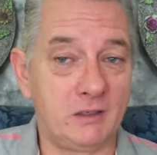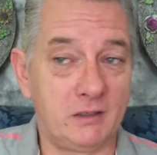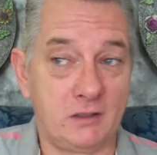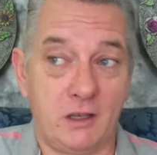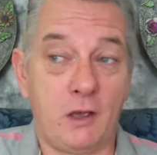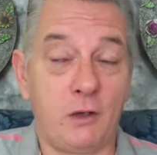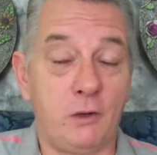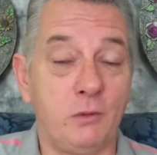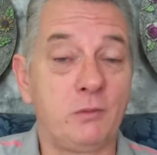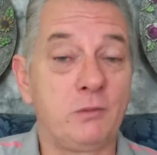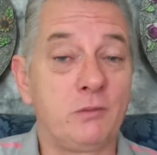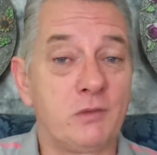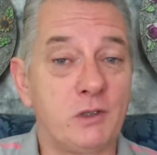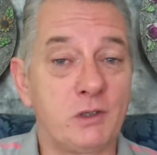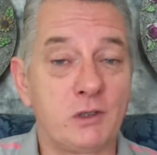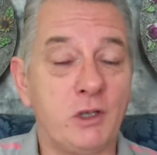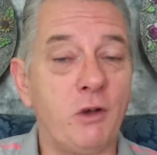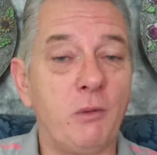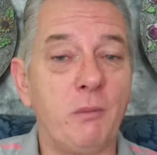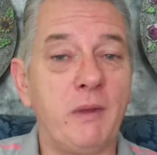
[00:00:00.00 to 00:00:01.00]
no,
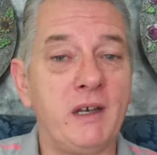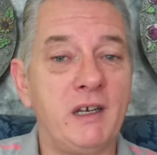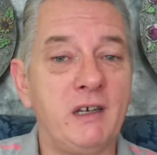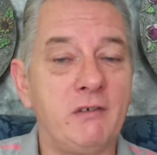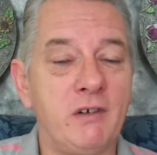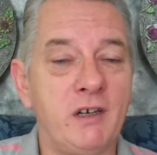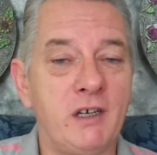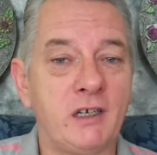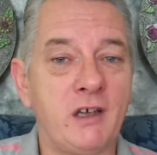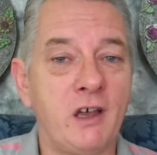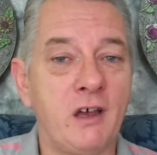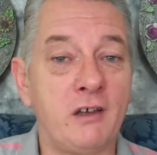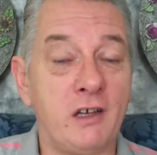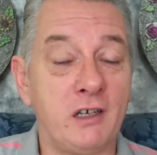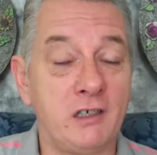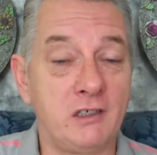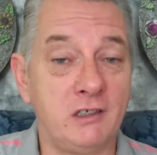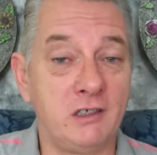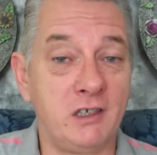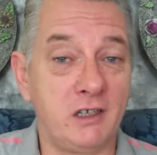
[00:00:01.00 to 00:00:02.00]
there's not many
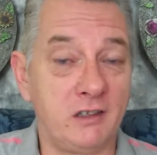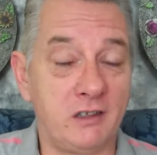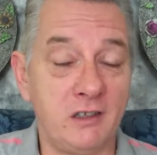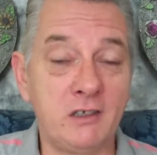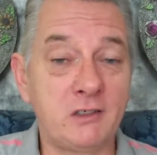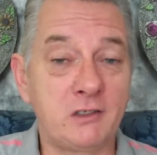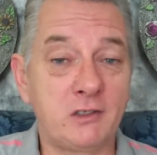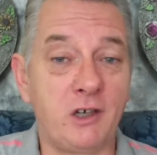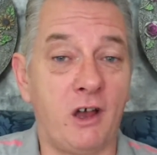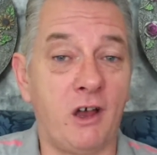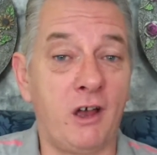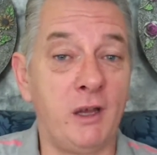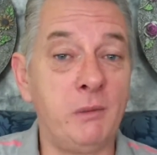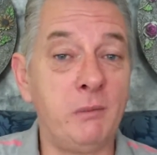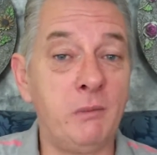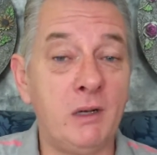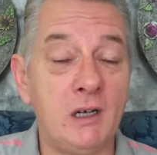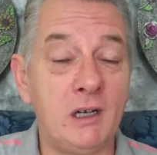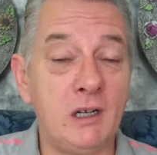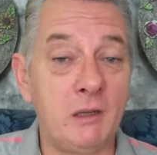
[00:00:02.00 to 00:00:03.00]
reincarnated at this
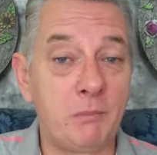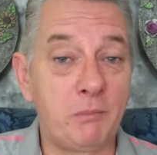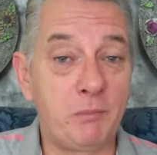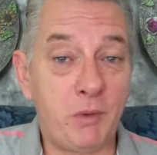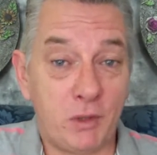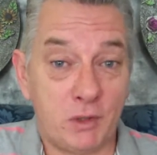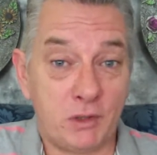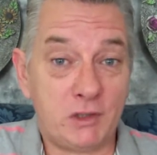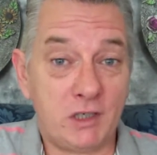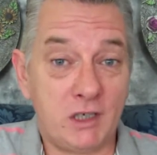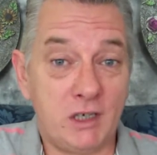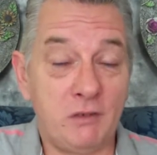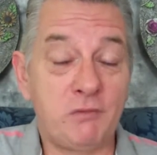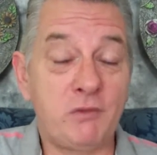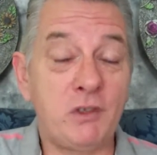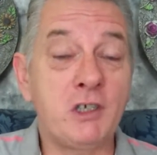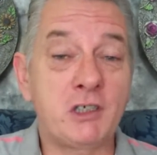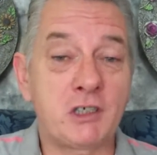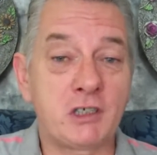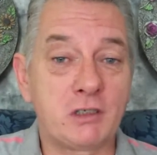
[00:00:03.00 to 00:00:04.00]
time. But if
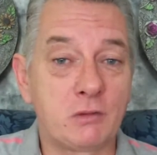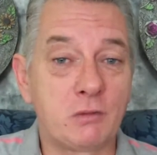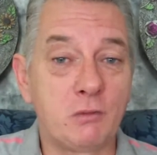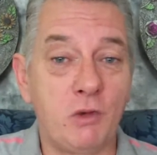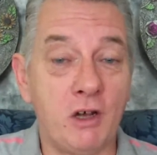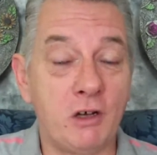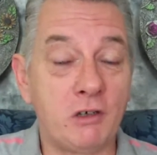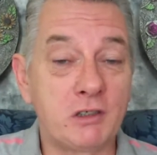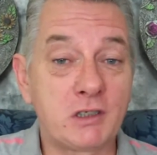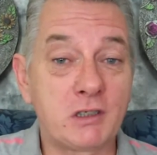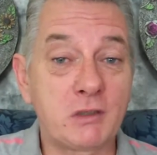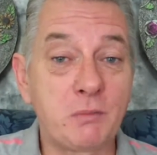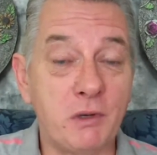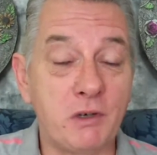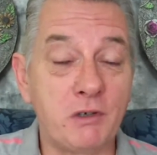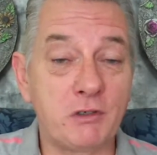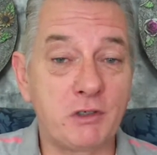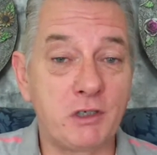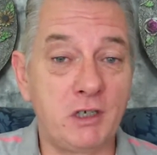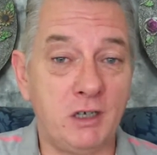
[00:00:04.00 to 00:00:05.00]
this world
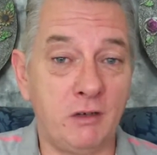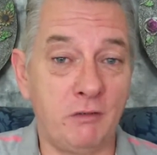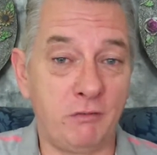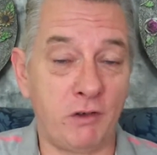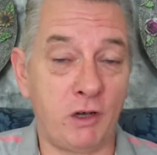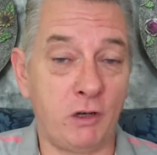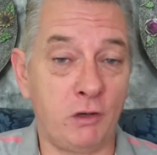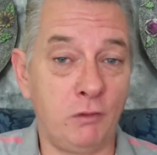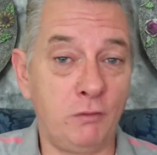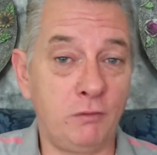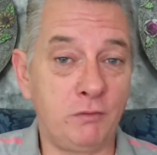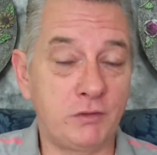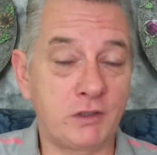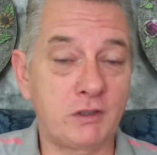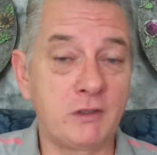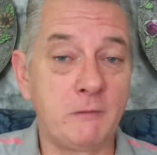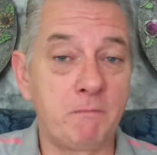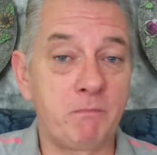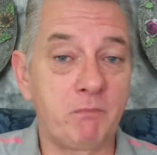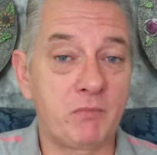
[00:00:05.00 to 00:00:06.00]
spiritually
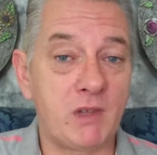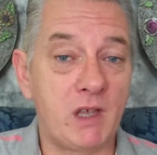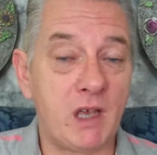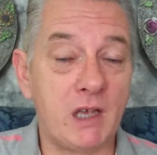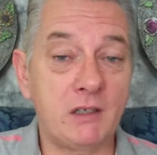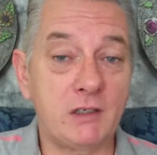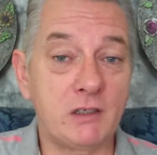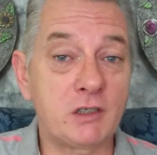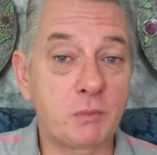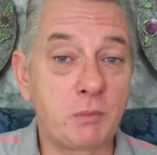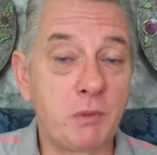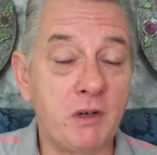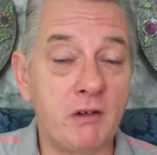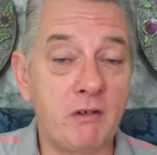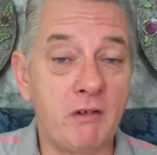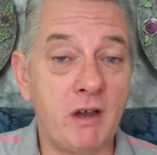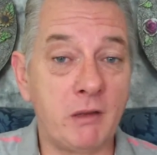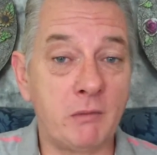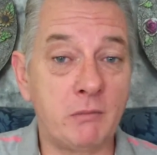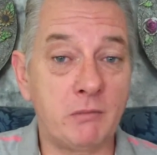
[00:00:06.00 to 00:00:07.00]
evolves, and the
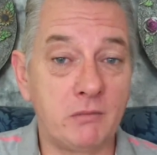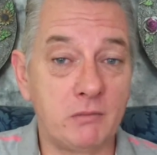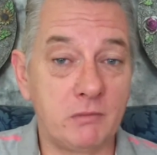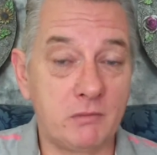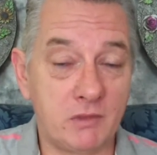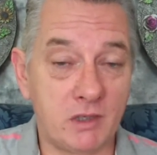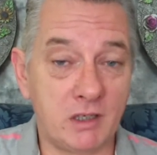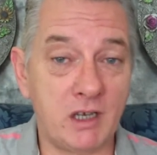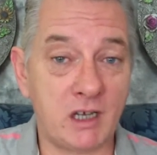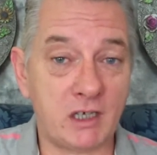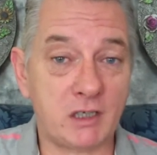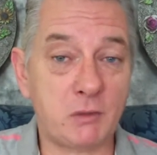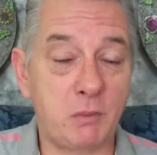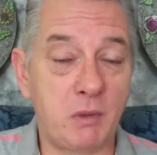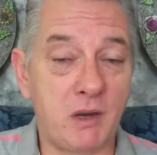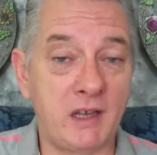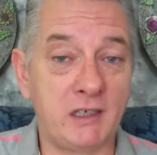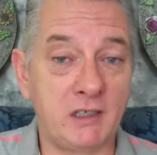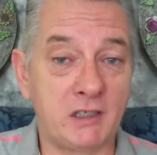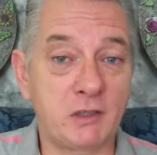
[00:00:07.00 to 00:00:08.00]
spirit realm, the next
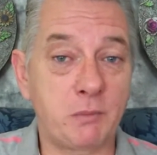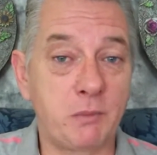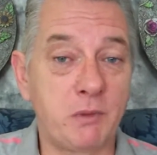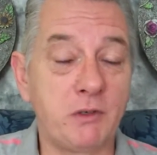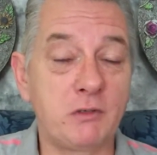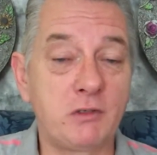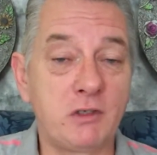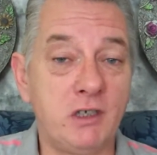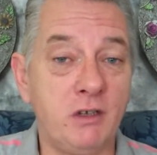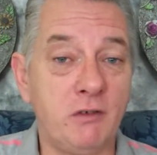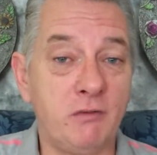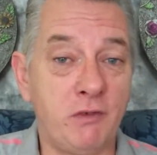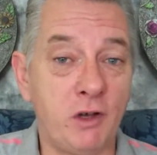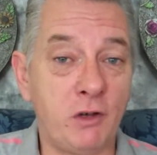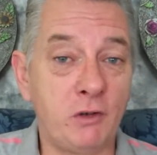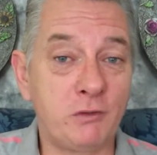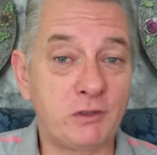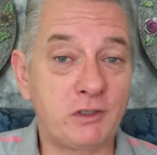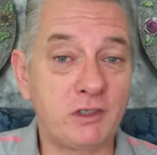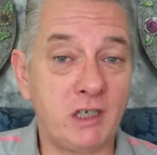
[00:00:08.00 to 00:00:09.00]
plane, spiritually
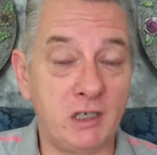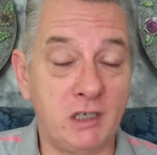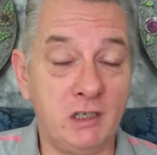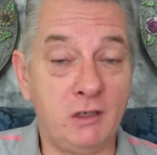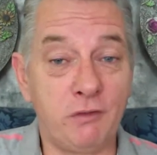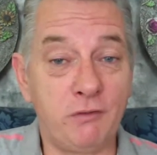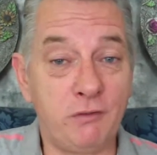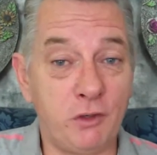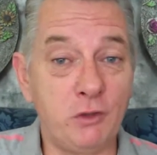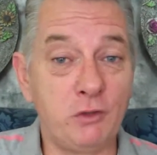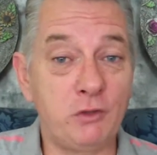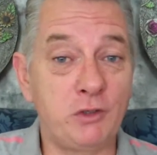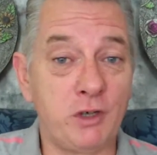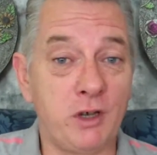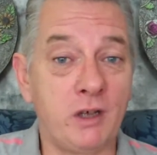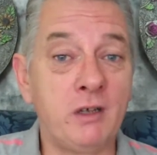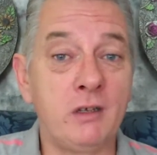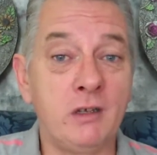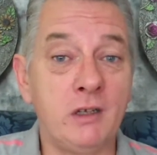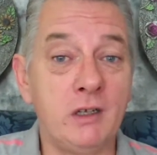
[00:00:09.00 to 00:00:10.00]
evolves, then in the
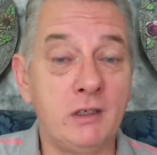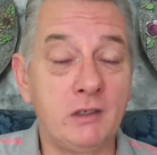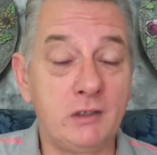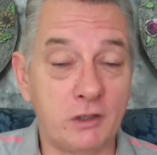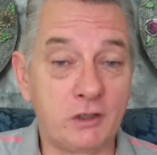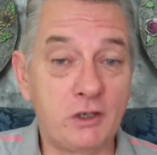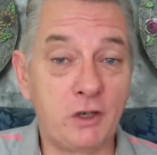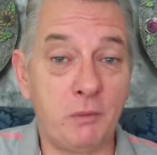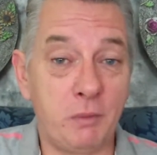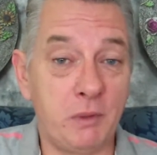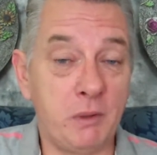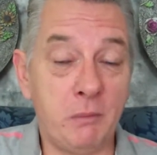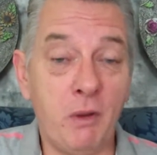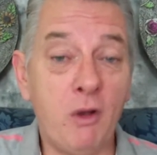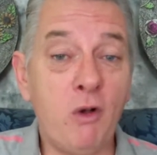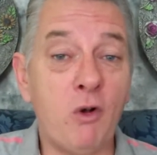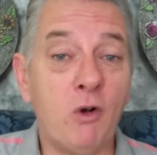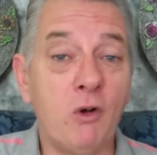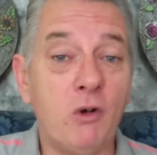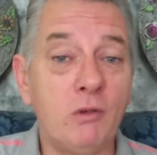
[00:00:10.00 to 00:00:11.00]
future there could be
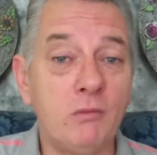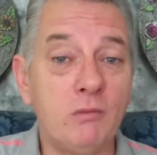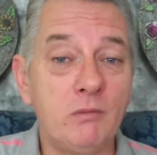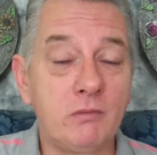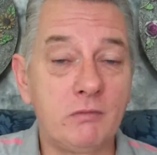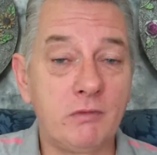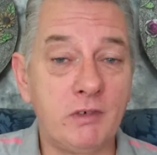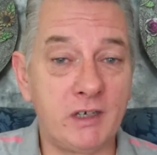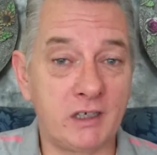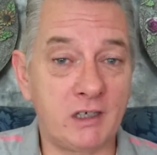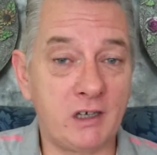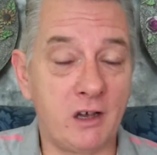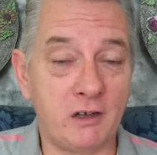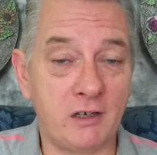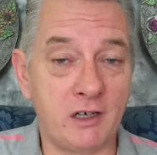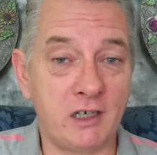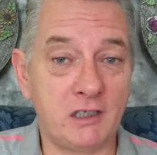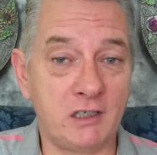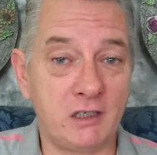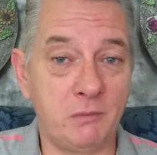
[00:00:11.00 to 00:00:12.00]
more
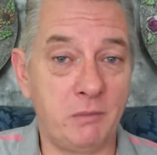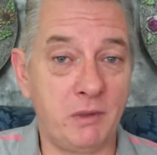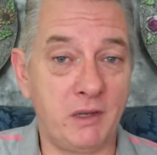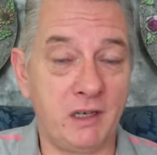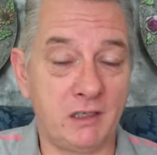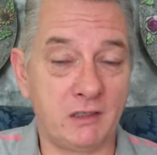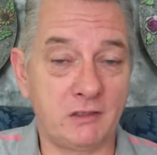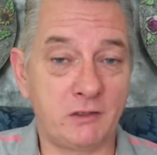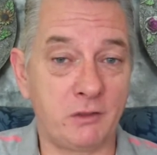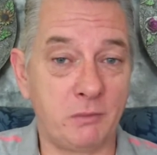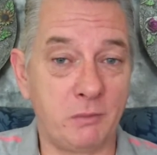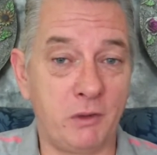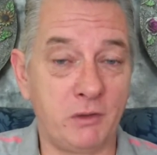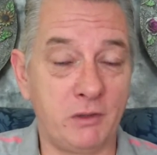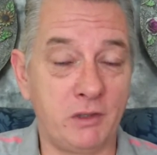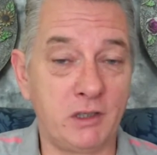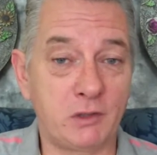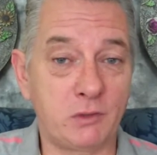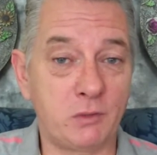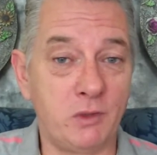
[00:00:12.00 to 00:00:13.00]
reincarnated beings
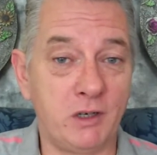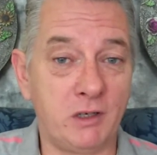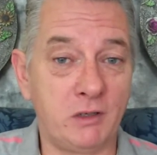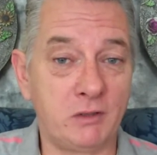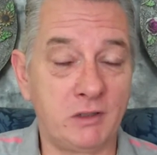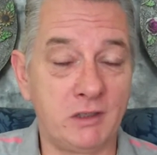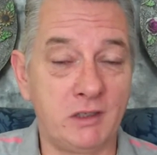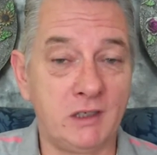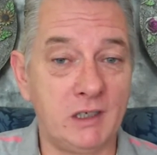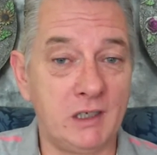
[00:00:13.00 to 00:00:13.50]
upon this world.